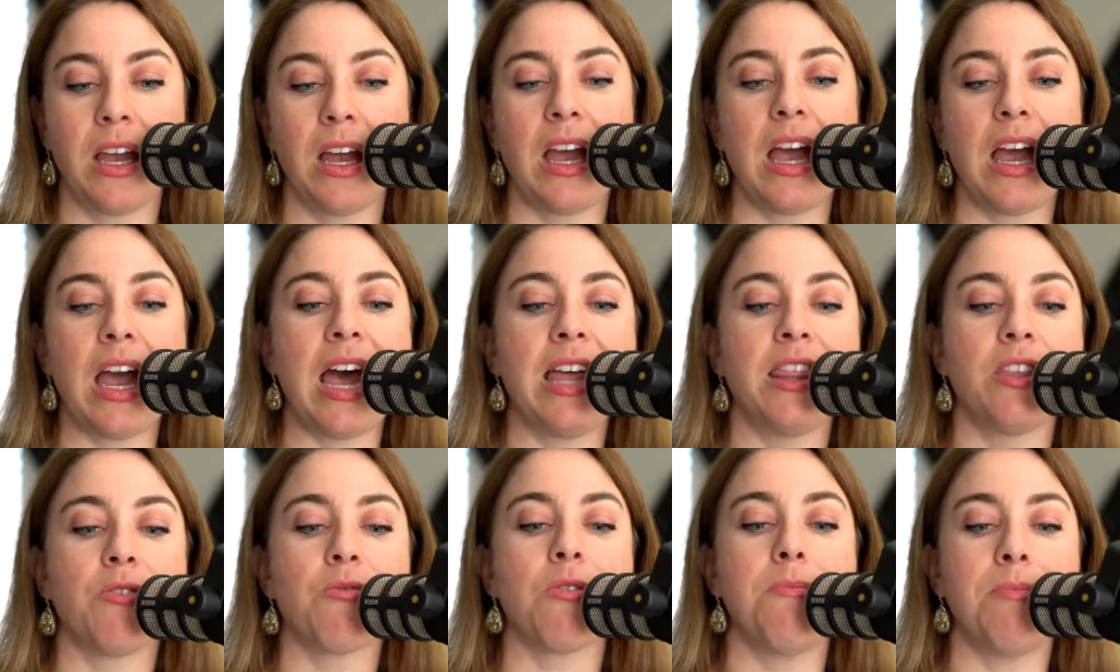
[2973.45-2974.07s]
And
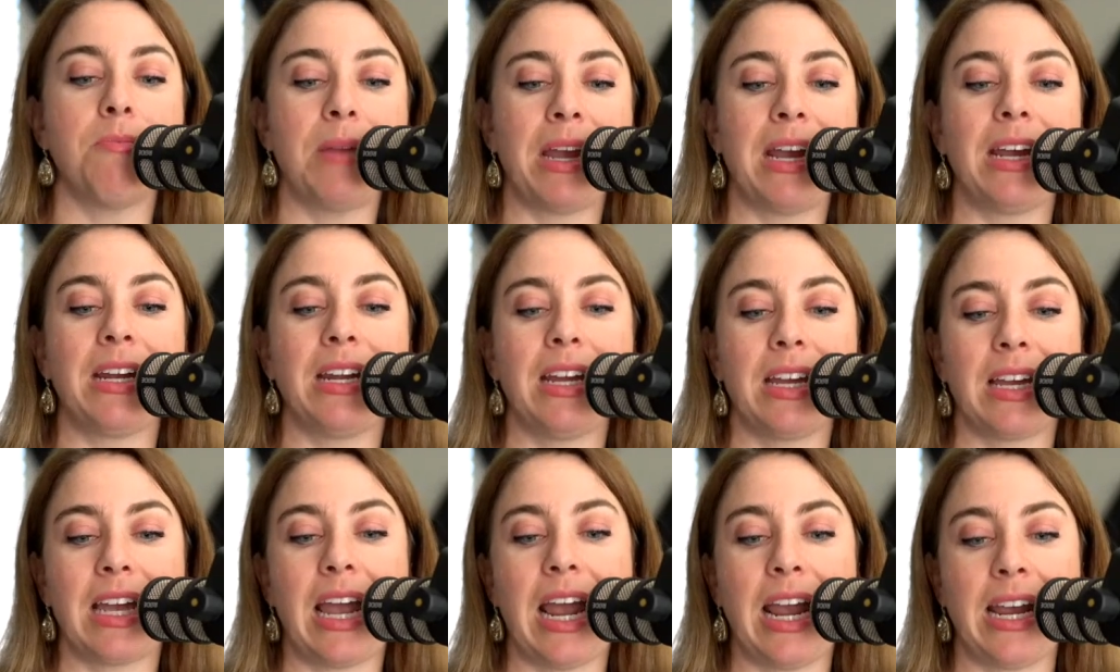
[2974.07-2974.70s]
the remaining
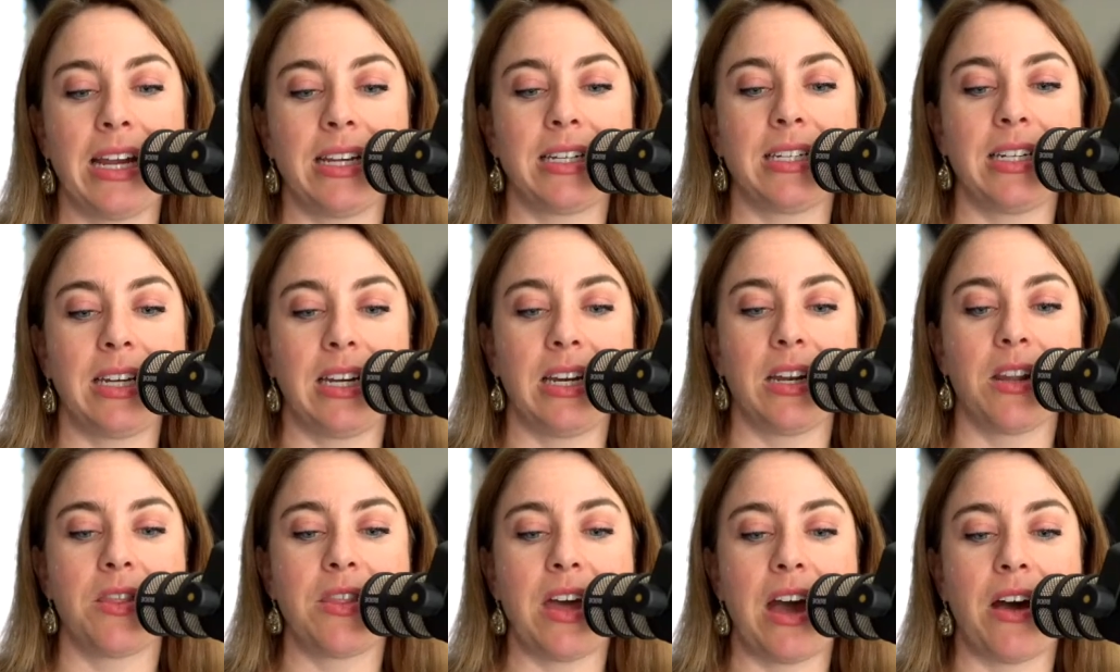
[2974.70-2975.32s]

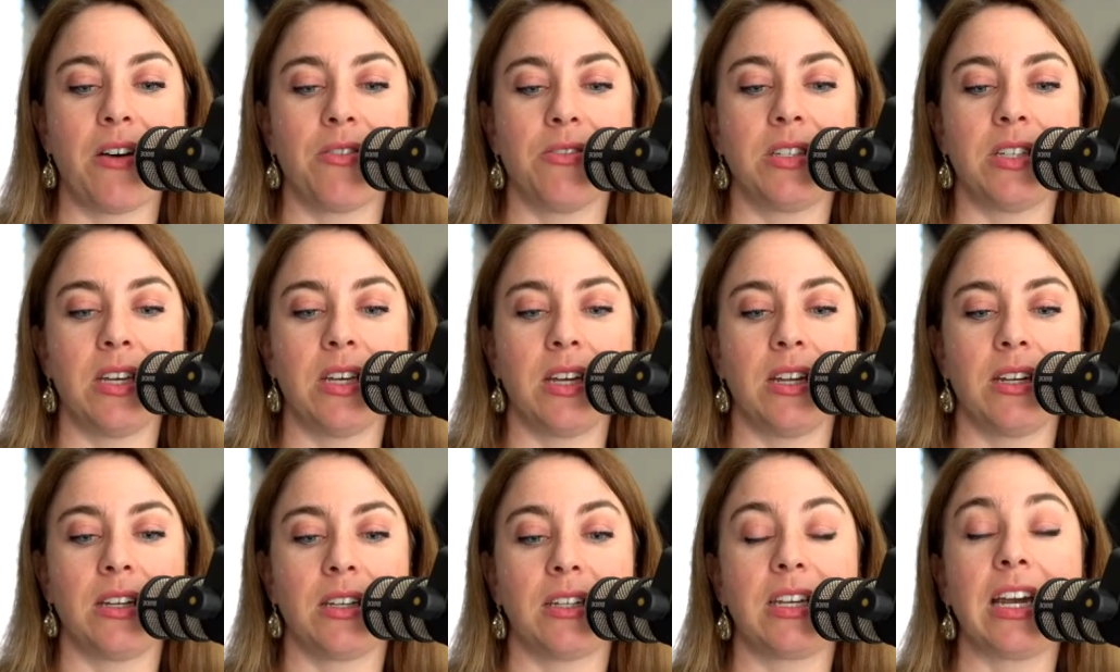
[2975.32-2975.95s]

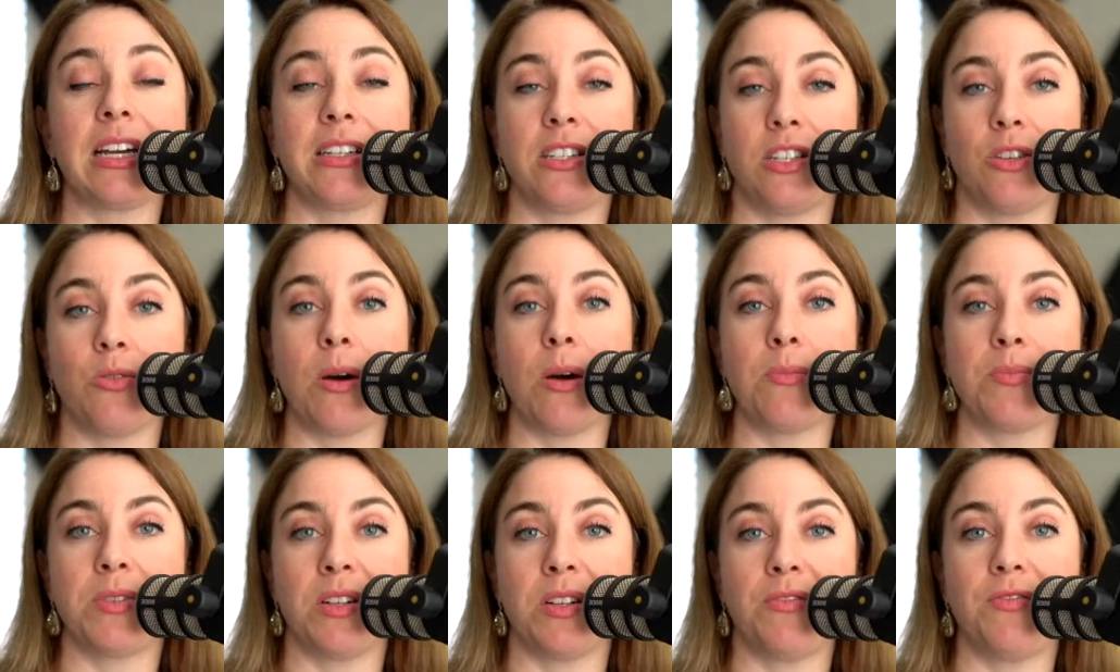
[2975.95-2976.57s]
18,000 gets you up
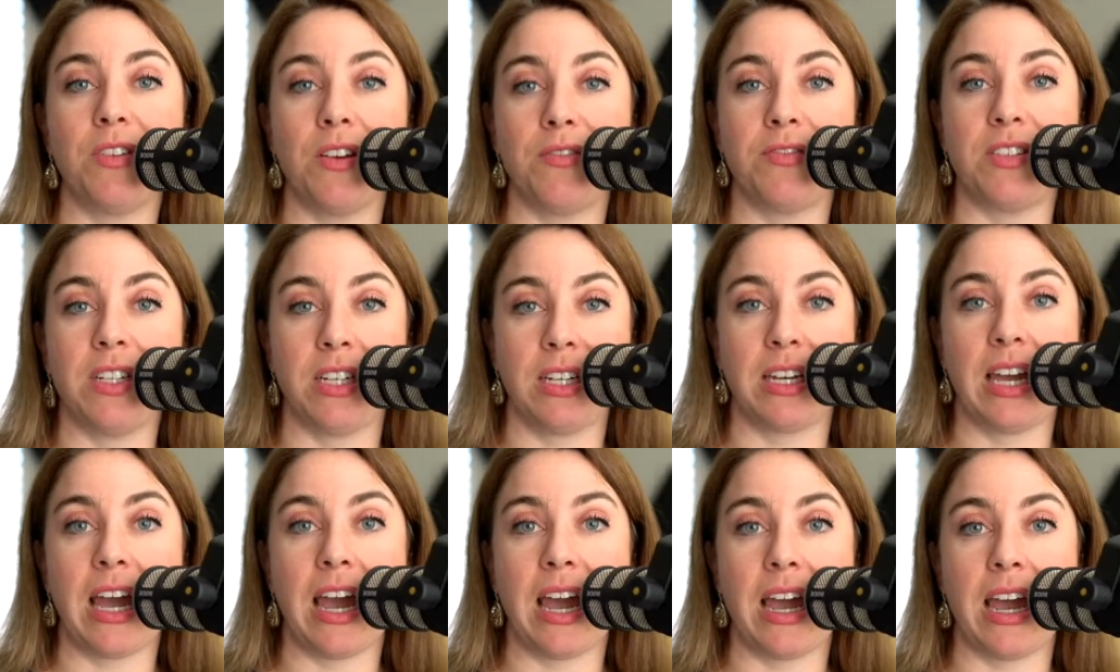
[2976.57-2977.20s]
to
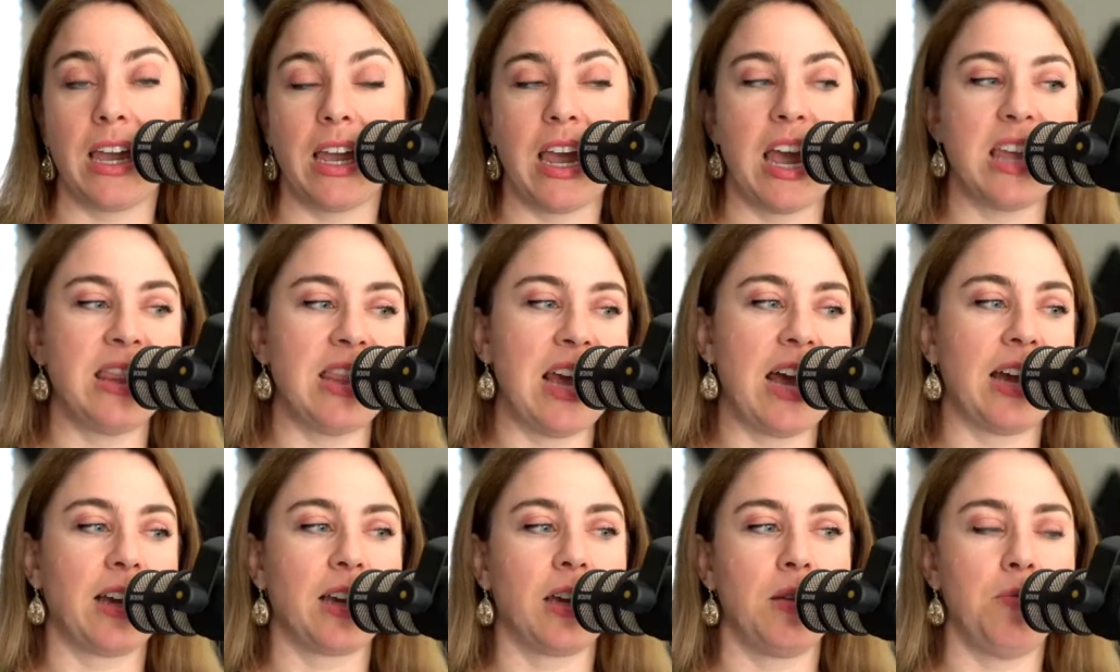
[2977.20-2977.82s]
50K, and
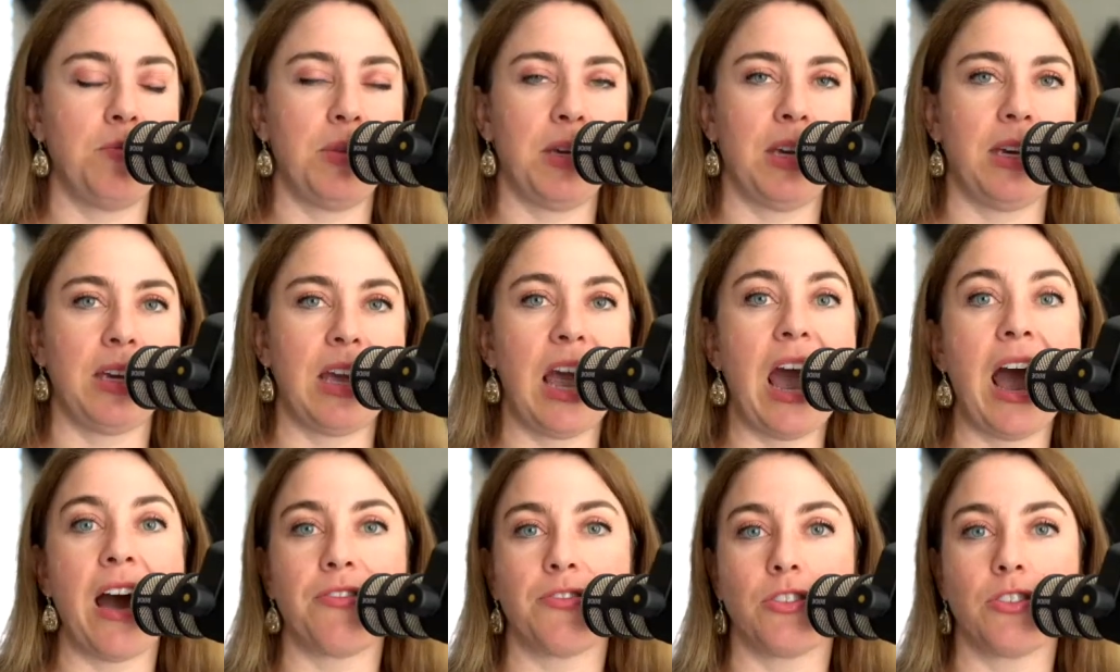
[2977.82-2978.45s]
that can be
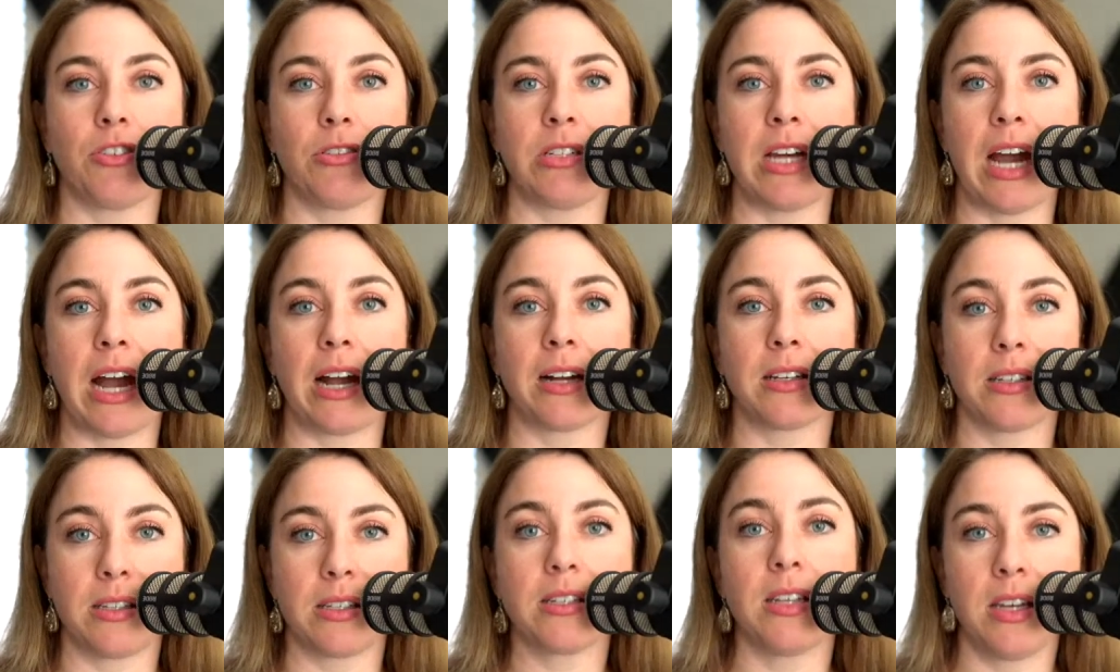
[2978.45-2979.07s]
after
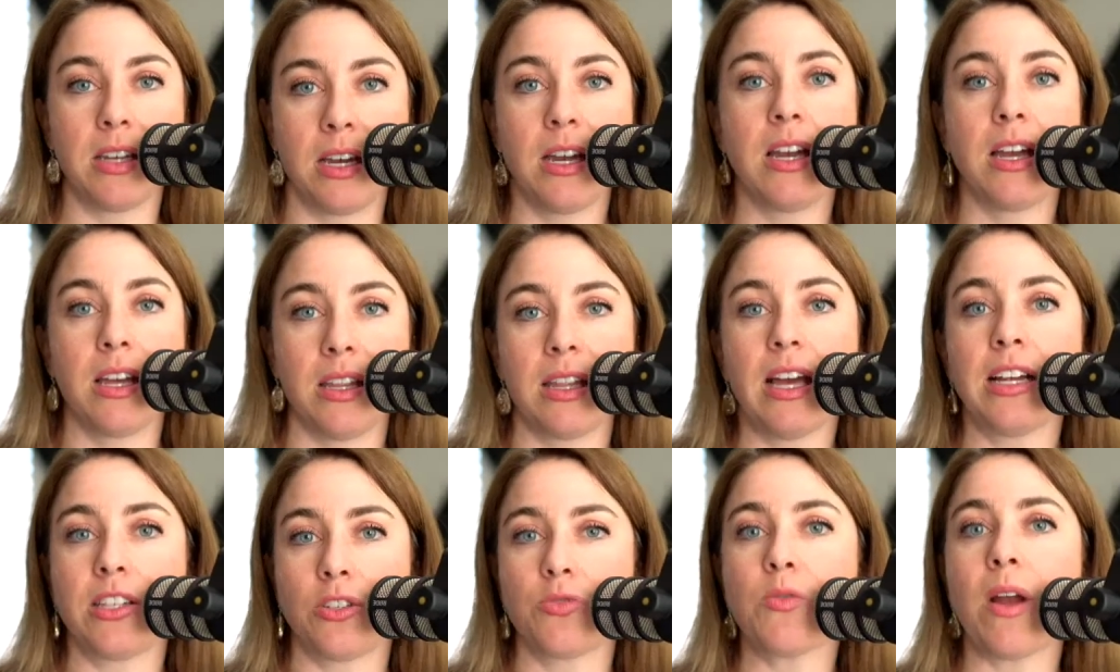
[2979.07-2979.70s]
tax.
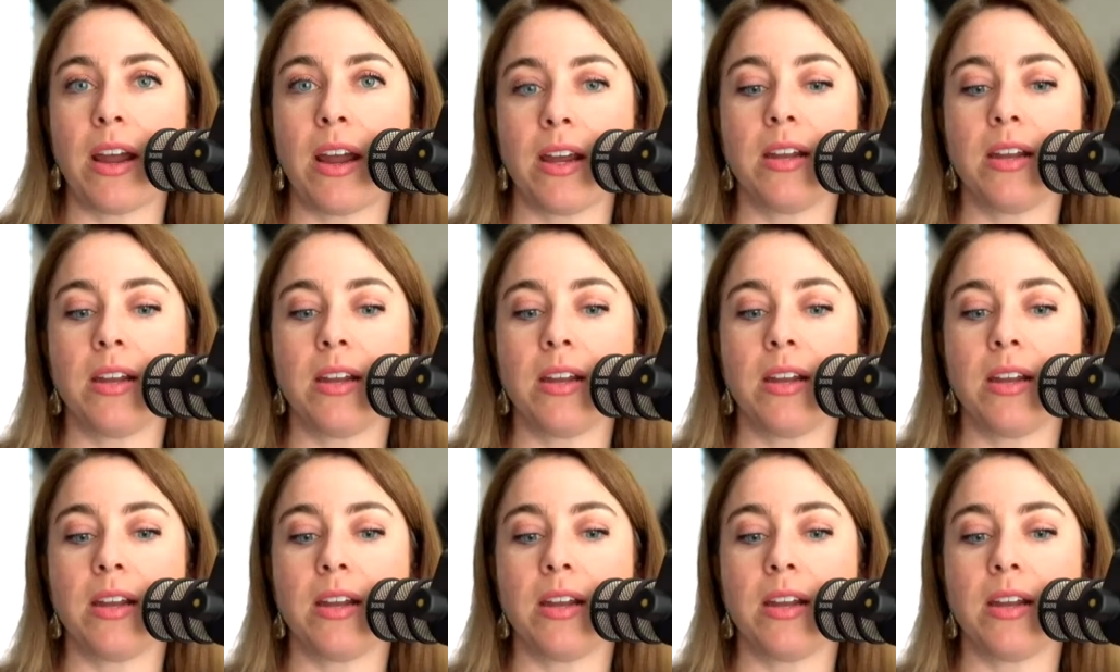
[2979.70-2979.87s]
That's right.